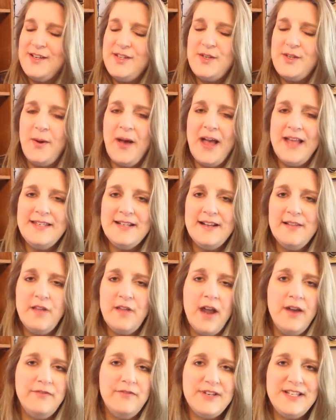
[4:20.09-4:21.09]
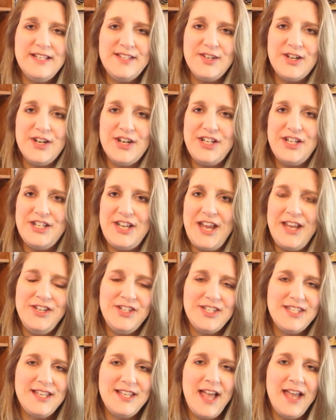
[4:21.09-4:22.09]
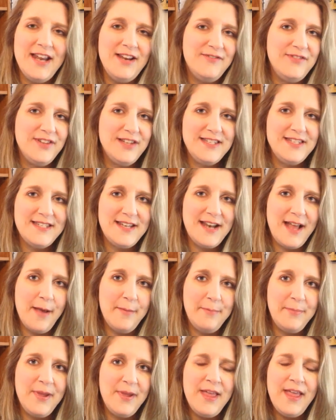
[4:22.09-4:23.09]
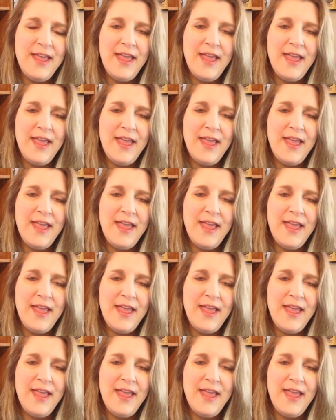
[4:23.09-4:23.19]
So I did a lot of research and just kind of looked it up,